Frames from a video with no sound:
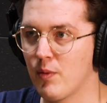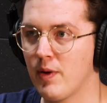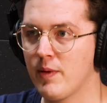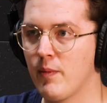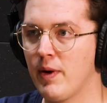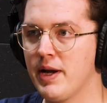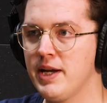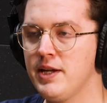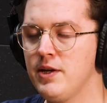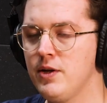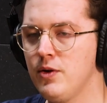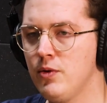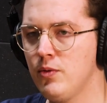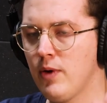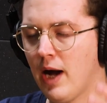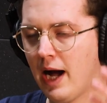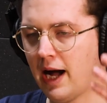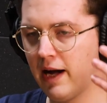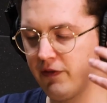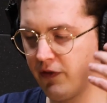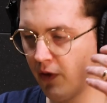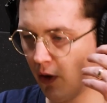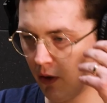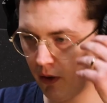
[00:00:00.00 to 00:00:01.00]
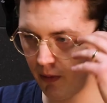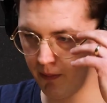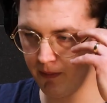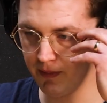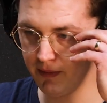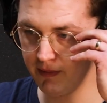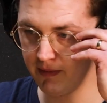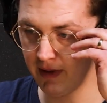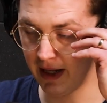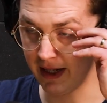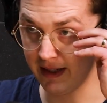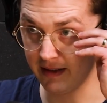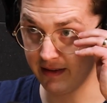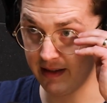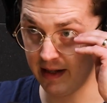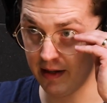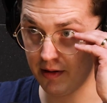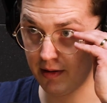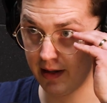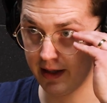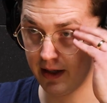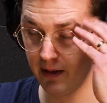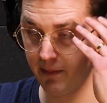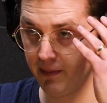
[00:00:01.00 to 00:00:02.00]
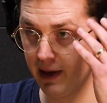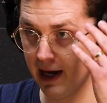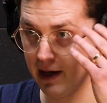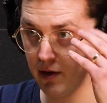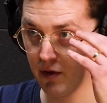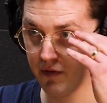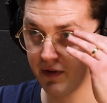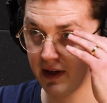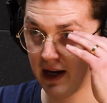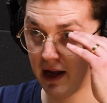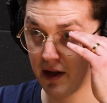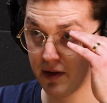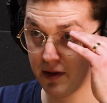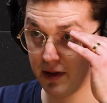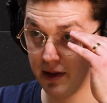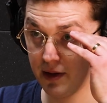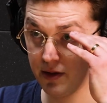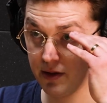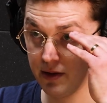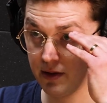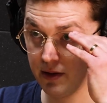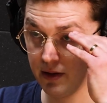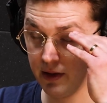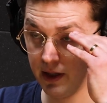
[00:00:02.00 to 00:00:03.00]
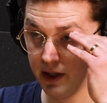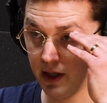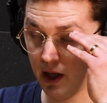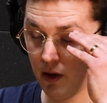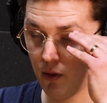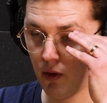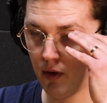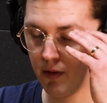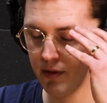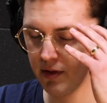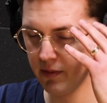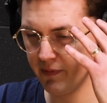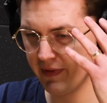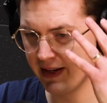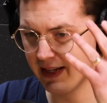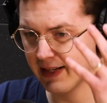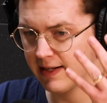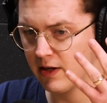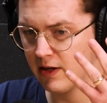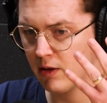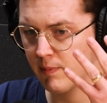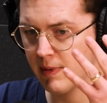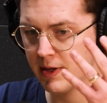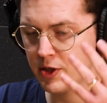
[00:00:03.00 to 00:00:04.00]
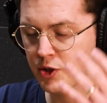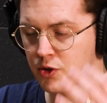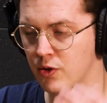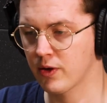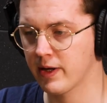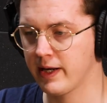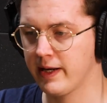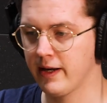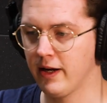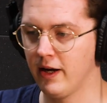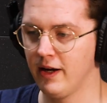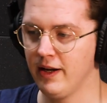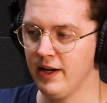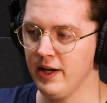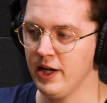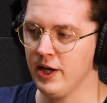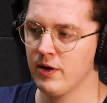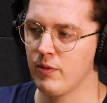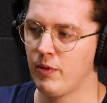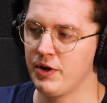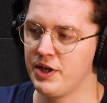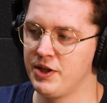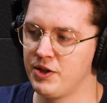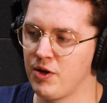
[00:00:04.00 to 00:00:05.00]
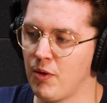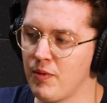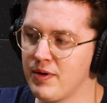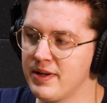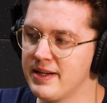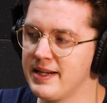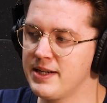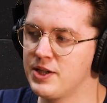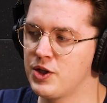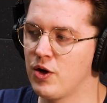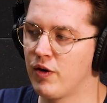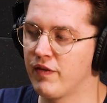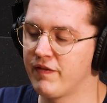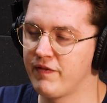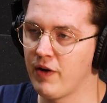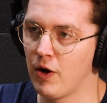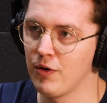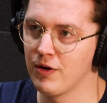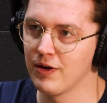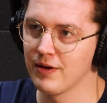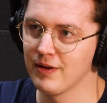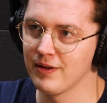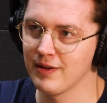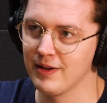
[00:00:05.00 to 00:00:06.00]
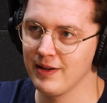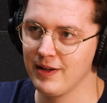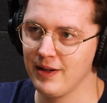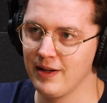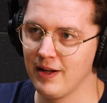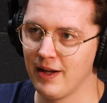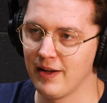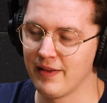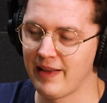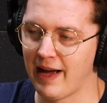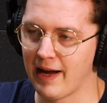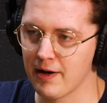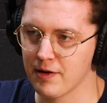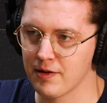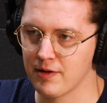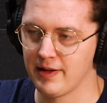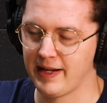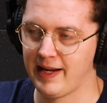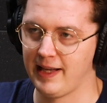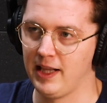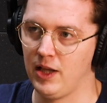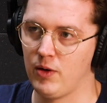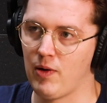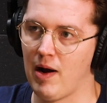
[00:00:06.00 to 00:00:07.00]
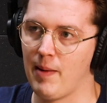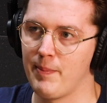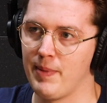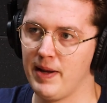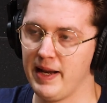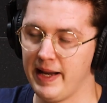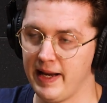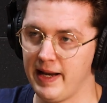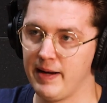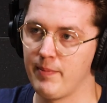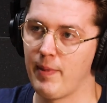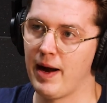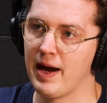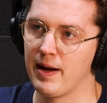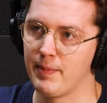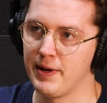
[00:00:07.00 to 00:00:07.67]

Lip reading: but when you have like a pair of glasses, mm-hmm. you know, or something a little bit chunkier, when you don't need your phone, that's the killer app in my